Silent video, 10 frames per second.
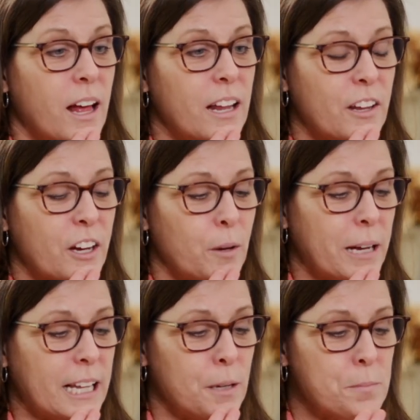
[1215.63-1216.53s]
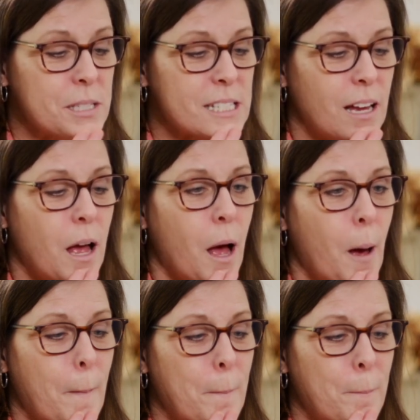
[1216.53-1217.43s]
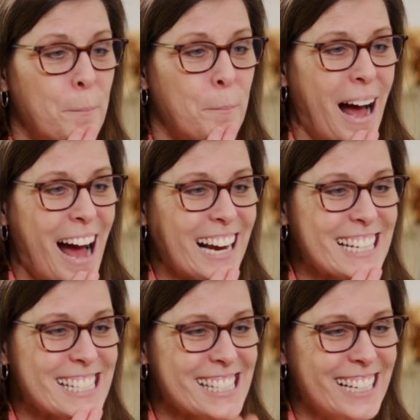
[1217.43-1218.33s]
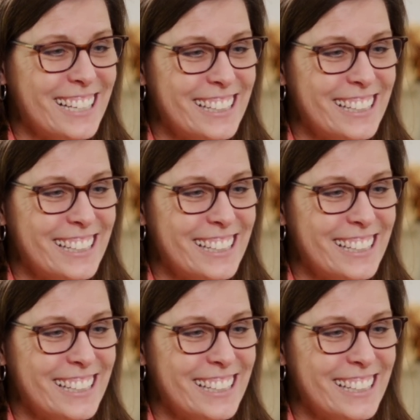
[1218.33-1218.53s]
Look at my lips. Box.